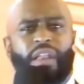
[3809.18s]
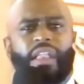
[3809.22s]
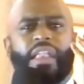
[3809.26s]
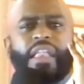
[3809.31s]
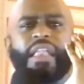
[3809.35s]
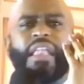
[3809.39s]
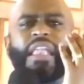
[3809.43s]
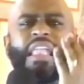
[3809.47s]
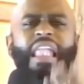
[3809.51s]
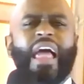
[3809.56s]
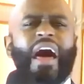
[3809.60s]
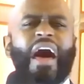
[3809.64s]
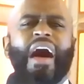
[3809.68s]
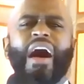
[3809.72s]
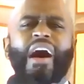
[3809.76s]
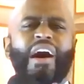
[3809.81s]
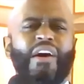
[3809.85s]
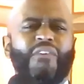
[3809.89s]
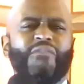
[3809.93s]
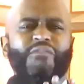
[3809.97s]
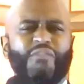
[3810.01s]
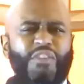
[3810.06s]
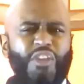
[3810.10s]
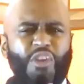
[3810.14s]
that will
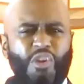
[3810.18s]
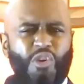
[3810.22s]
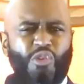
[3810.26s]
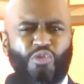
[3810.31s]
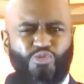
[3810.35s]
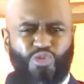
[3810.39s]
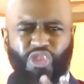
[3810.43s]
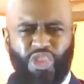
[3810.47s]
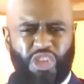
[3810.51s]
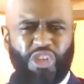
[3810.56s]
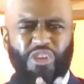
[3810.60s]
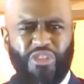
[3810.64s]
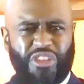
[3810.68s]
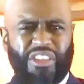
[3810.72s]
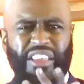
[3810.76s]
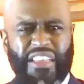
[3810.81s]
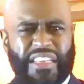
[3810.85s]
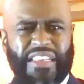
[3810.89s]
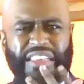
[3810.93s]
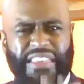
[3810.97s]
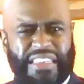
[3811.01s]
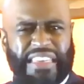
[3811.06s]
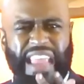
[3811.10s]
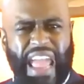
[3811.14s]
love you
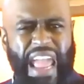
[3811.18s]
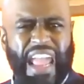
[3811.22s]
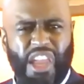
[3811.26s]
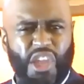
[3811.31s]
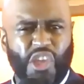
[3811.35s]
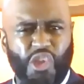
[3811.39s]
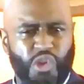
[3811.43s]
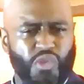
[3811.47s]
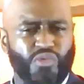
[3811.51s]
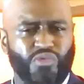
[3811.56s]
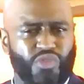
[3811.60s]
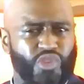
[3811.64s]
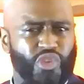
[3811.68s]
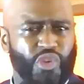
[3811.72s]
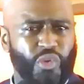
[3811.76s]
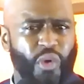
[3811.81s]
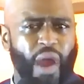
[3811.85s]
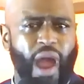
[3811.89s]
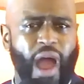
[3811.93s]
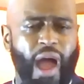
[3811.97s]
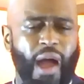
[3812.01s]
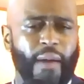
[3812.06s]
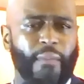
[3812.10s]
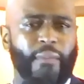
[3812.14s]
to the day
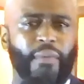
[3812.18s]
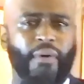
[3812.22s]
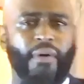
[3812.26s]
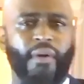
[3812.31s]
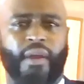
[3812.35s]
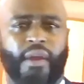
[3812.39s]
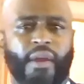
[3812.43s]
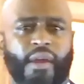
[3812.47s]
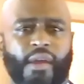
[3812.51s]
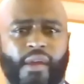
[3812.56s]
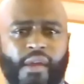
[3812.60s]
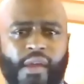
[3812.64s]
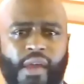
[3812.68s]
you drop